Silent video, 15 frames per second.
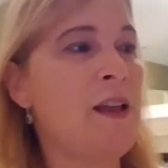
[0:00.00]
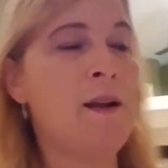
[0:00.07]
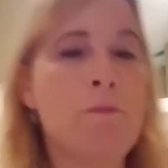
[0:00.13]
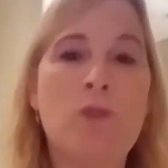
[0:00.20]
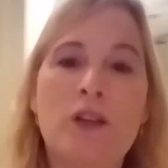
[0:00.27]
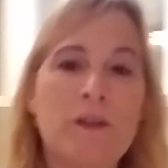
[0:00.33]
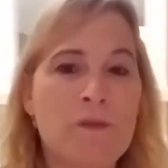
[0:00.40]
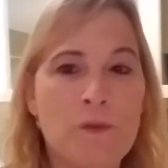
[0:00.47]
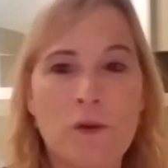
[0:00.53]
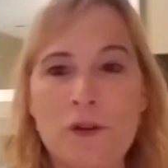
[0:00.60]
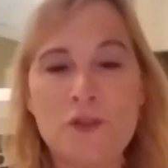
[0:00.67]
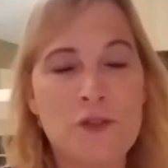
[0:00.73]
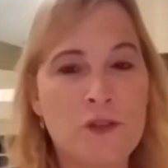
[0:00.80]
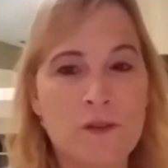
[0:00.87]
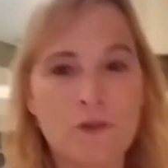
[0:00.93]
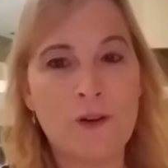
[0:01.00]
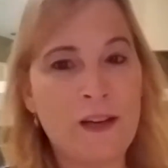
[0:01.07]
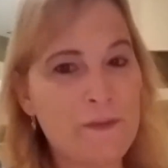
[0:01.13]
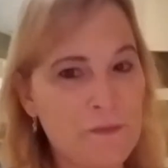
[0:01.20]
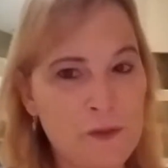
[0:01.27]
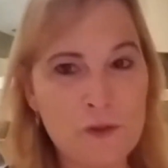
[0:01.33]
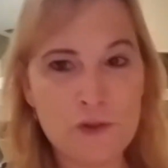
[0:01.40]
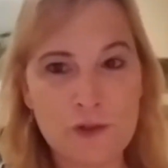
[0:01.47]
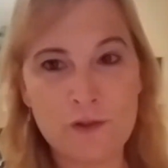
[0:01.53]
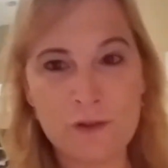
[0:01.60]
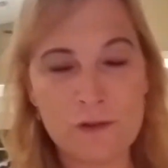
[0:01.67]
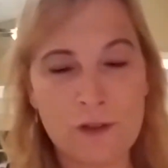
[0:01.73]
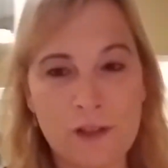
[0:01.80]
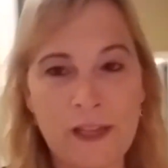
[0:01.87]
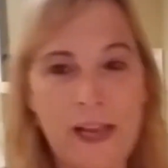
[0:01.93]
I'm looking forward to a great future in
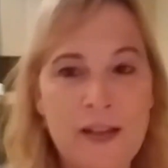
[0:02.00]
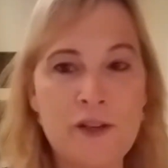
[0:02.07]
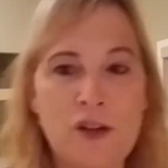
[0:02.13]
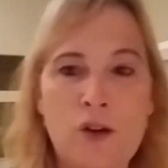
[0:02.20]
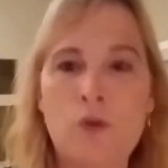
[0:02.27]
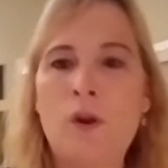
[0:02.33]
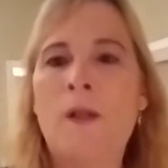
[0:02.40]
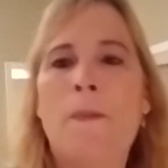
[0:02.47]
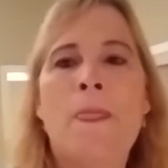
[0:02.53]
Orlando.